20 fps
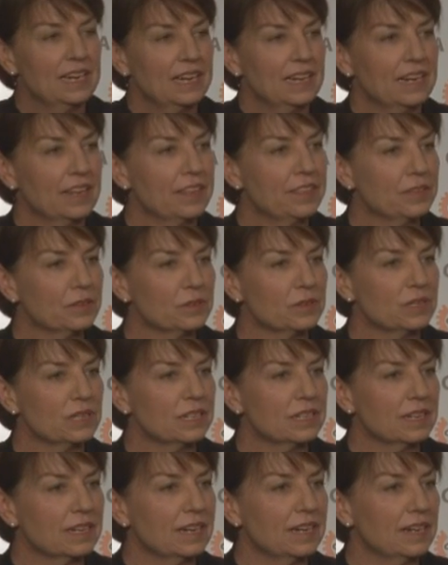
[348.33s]
And I thought,
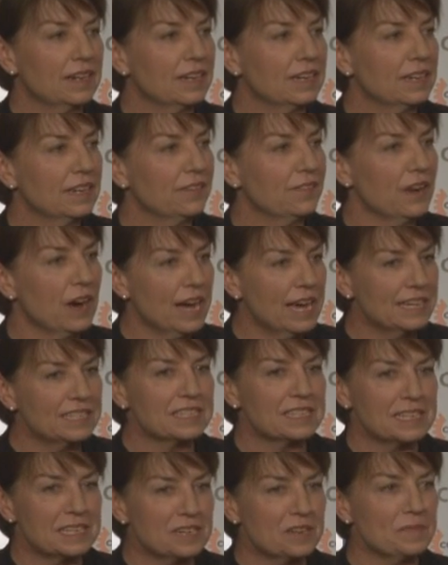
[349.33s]
if I had
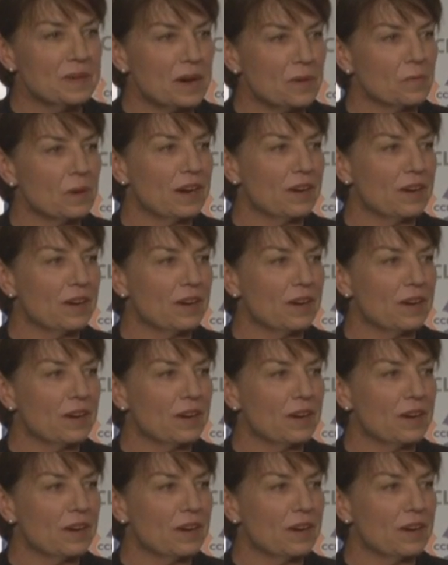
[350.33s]
to think about